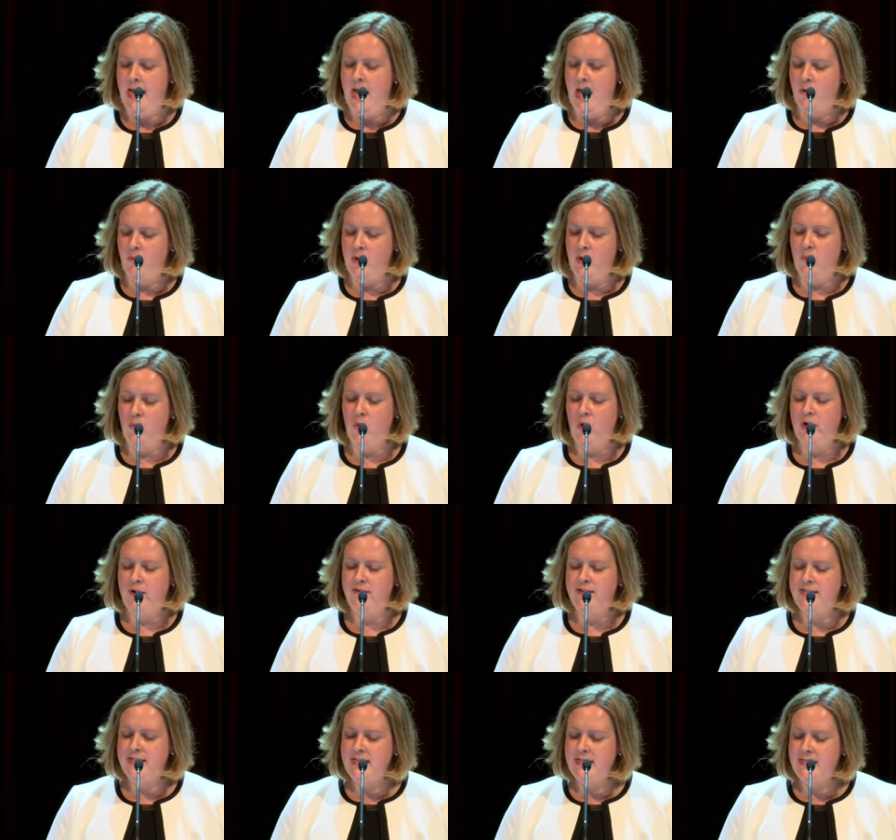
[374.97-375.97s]
We awarded
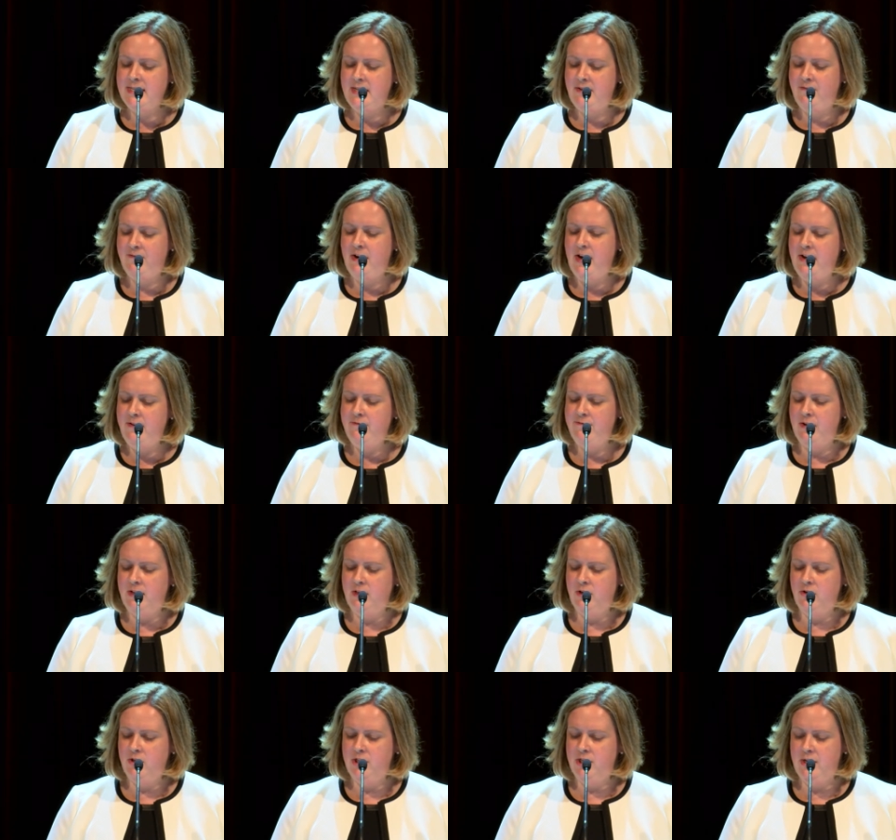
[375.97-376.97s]
65
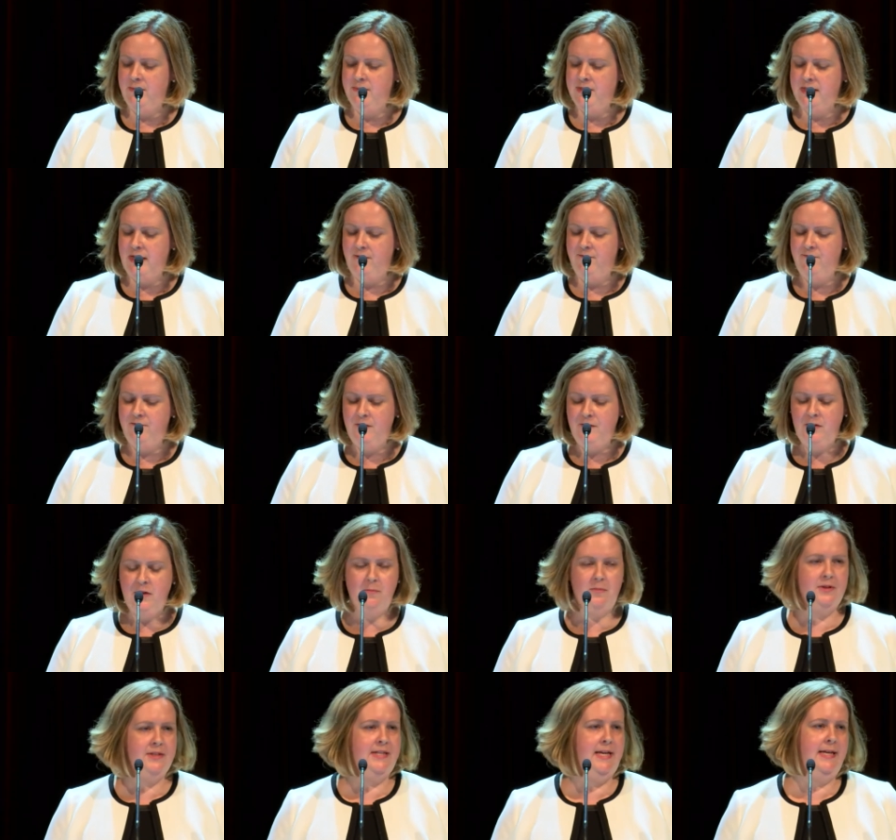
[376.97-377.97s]
fellowships, a
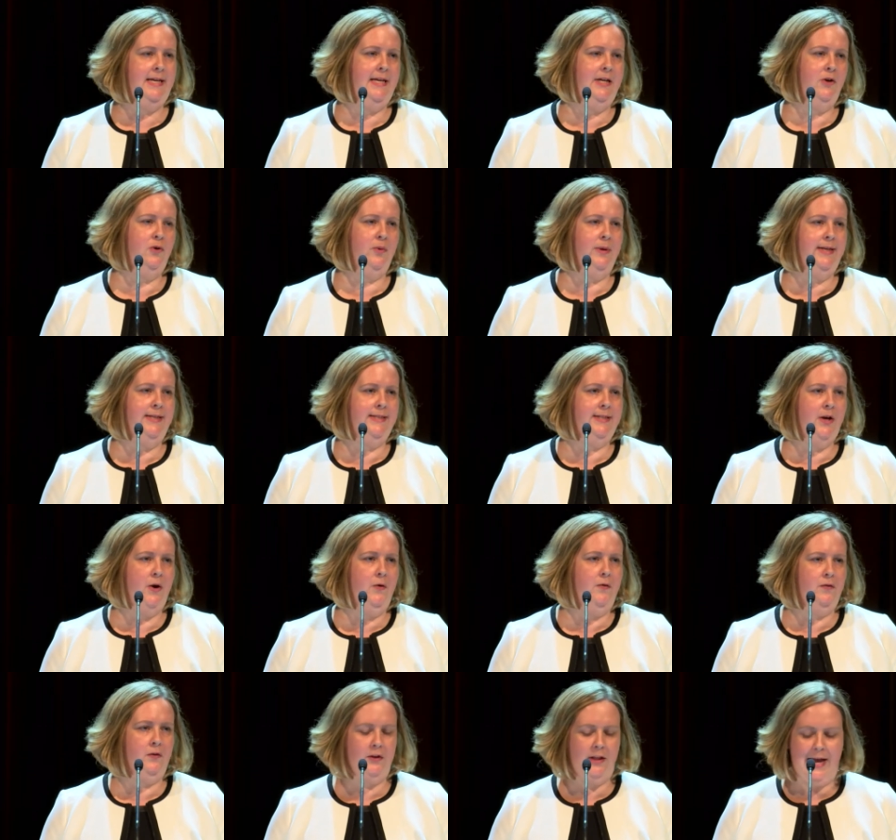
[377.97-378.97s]
50% increase
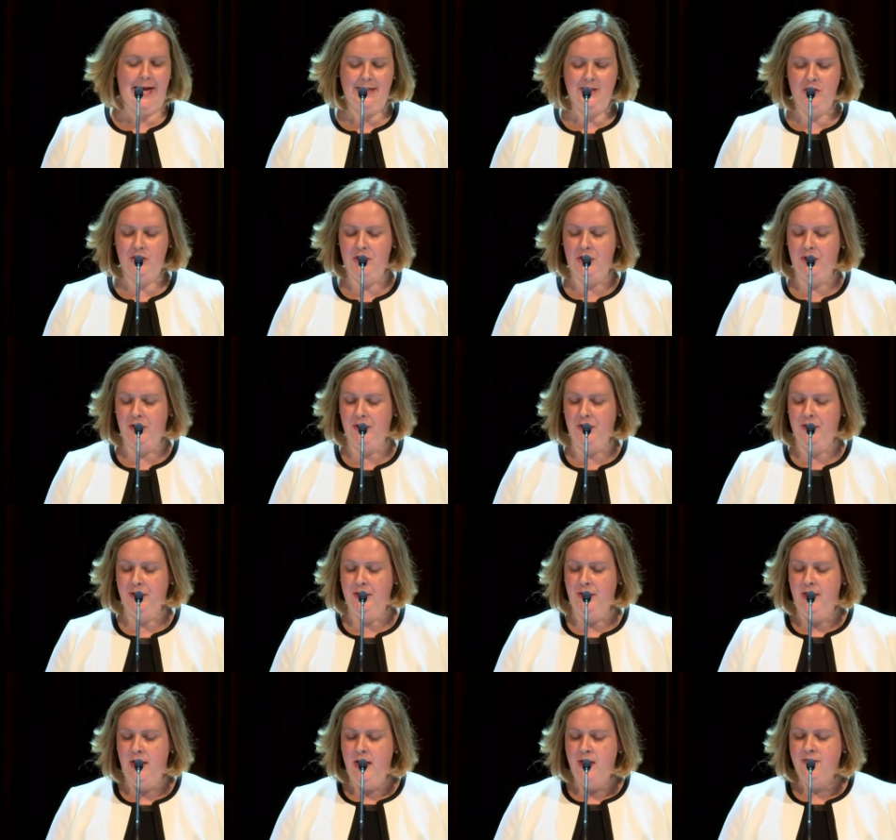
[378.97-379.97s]
over last year,
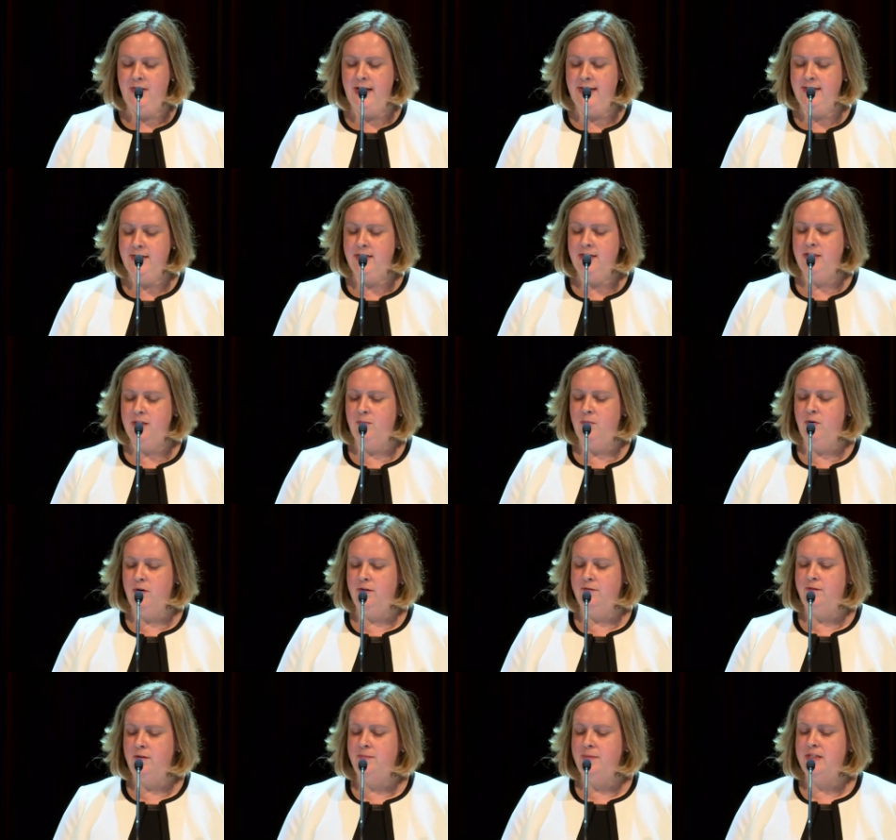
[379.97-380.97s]
thanks to
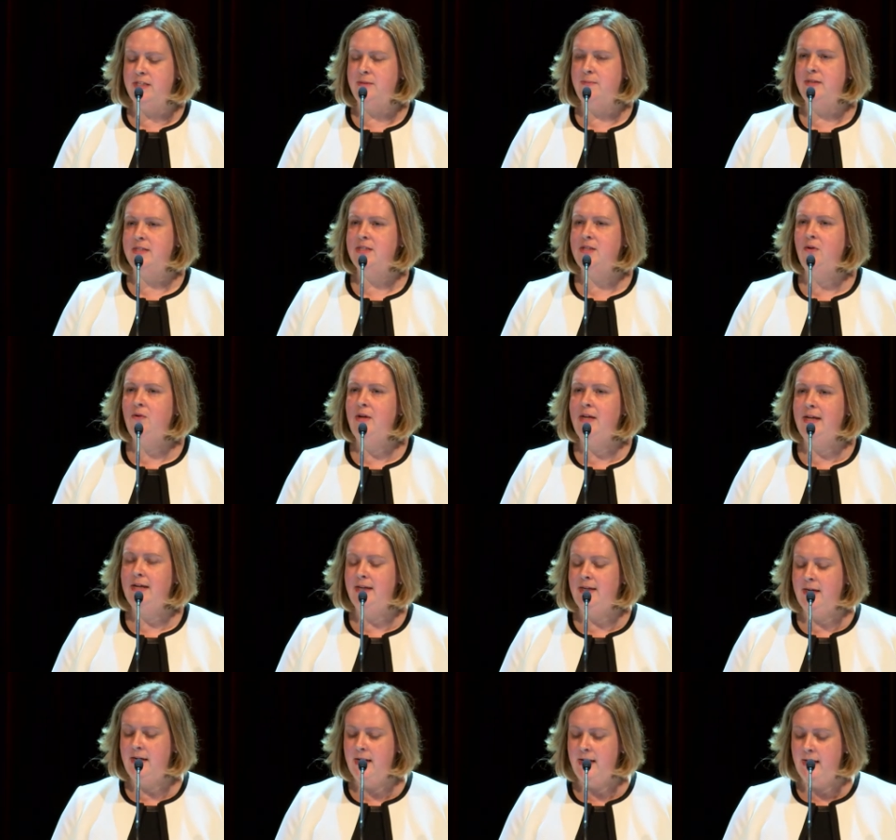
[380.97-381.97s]
support from the
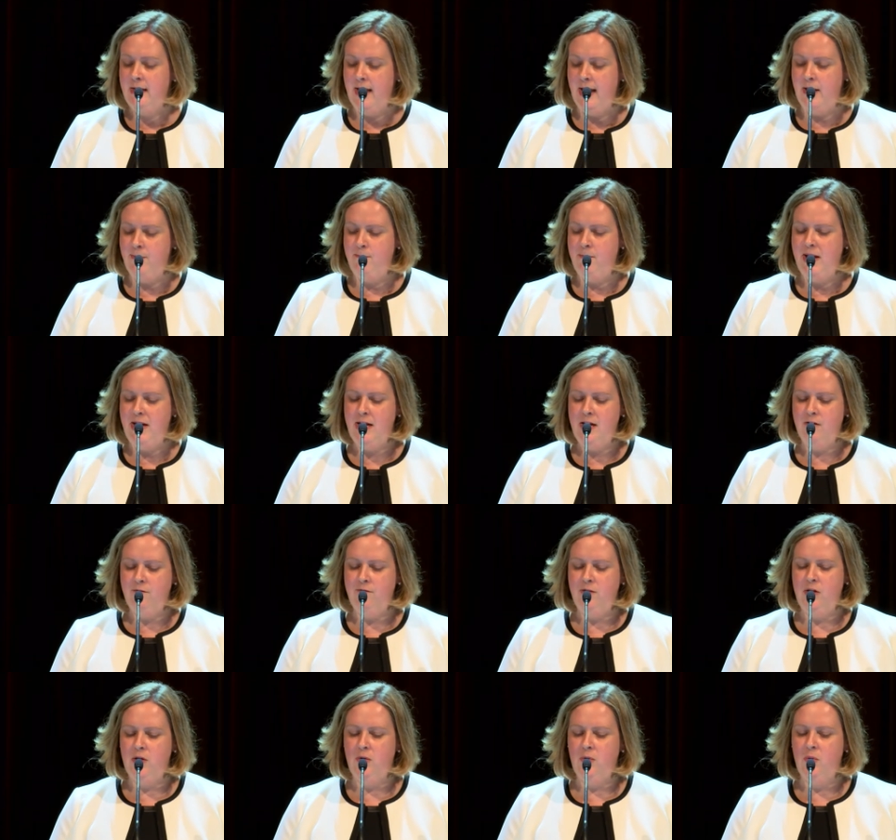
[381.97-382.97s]
Smithsonian and many of
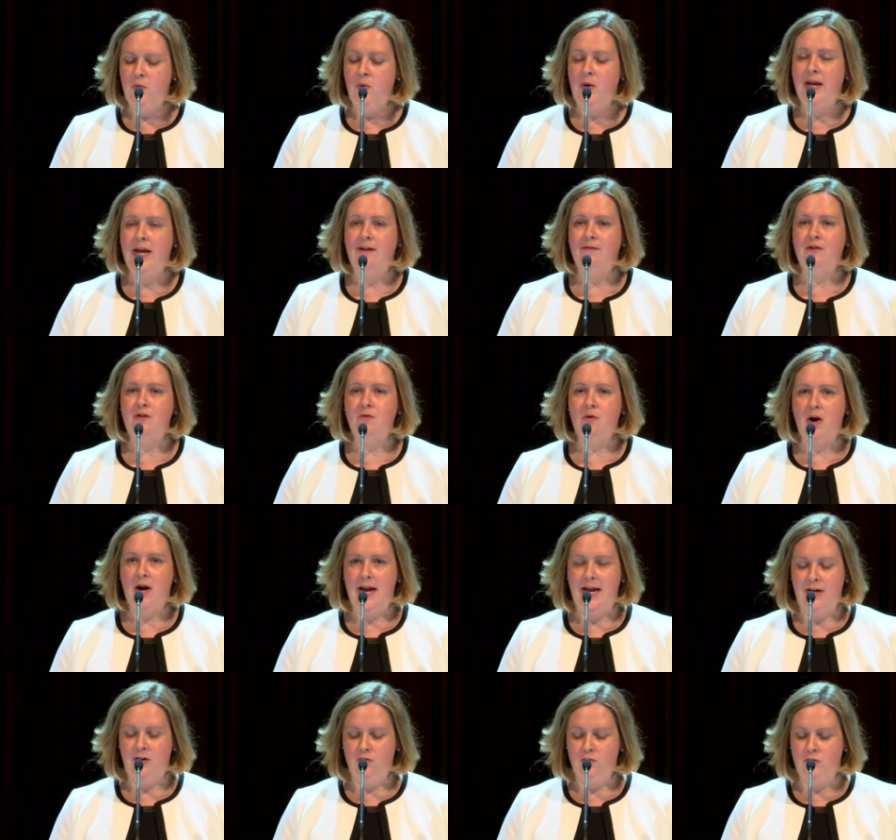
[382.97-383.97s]
you who gave to our
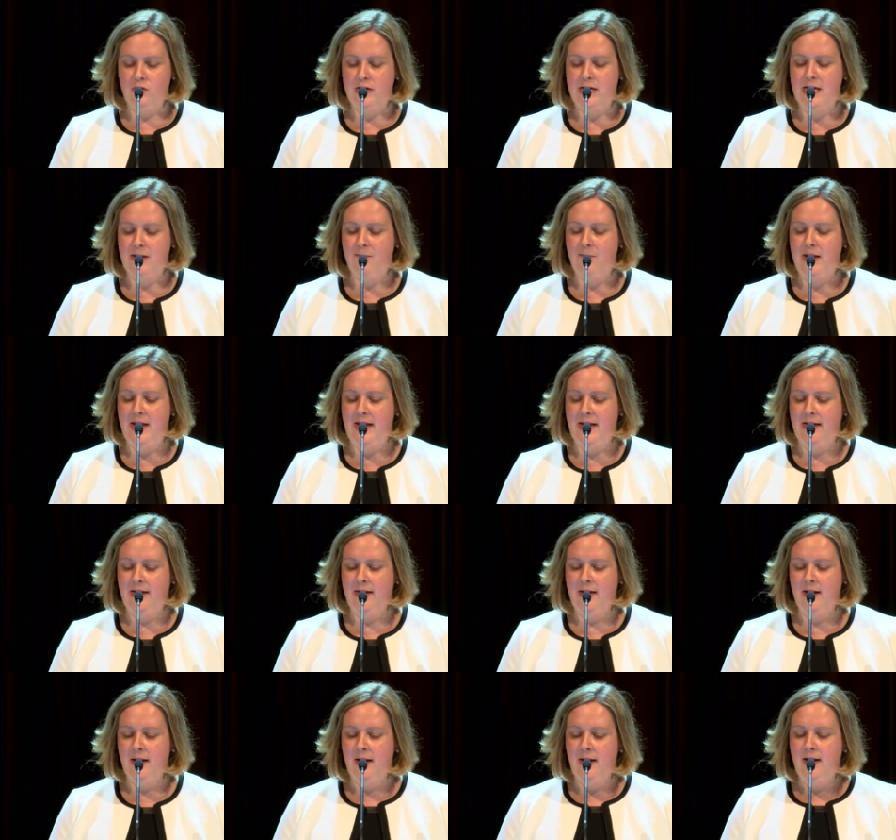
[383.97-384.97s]
annual
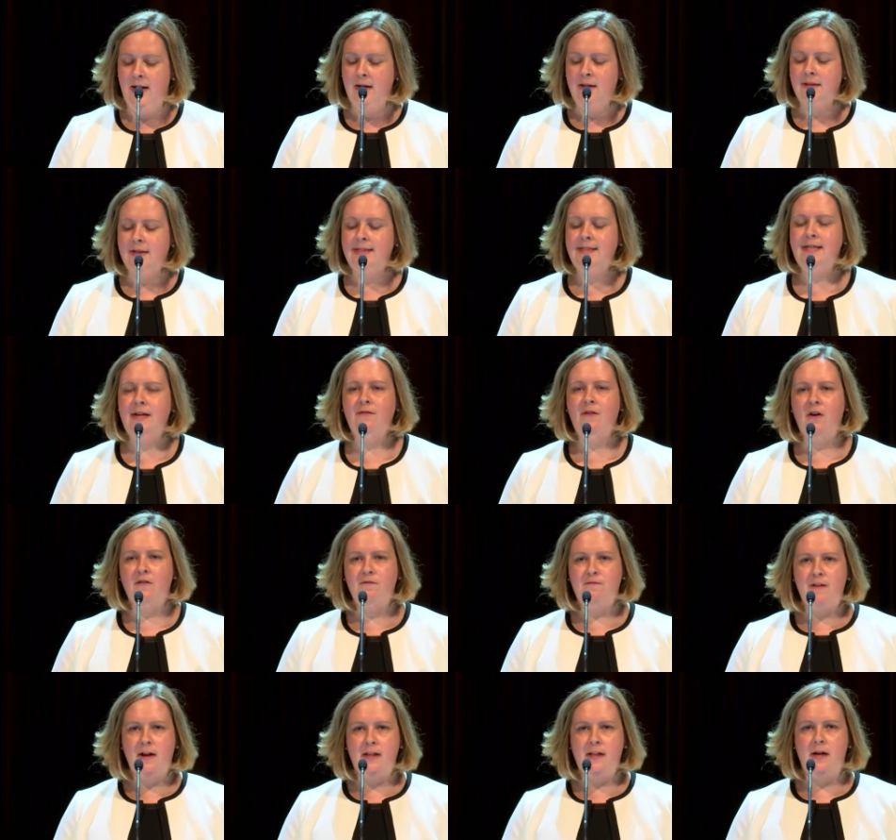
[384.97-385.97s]
campaign. Let's give our
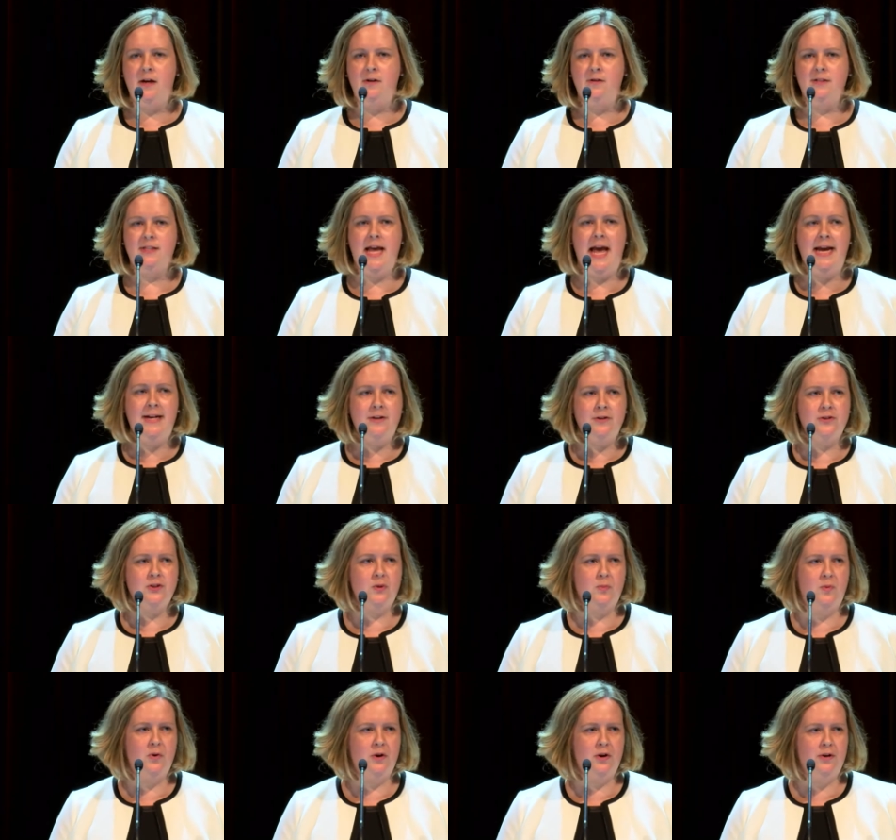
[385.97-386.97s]
fellows and our
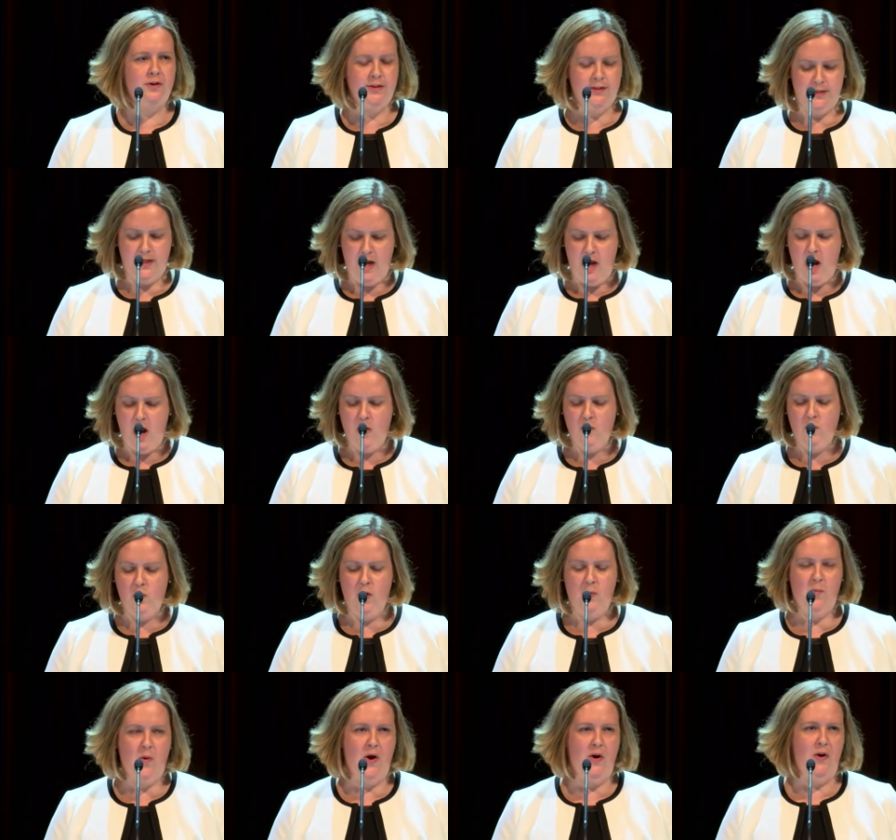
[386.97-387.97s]
supporters a
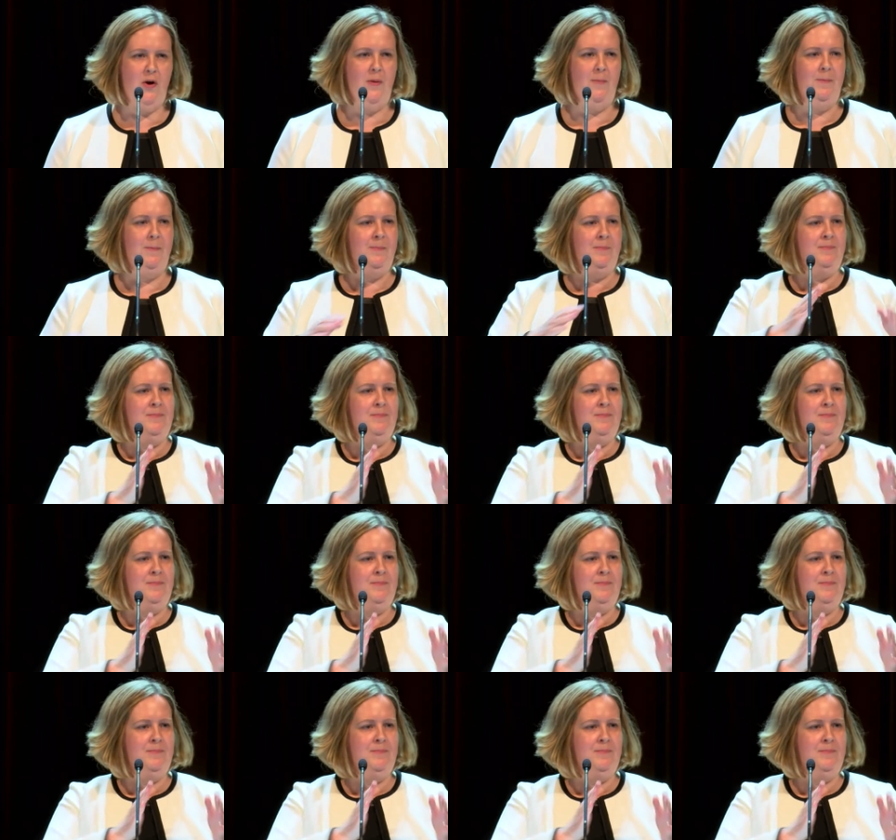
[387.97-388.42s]
warm welcome.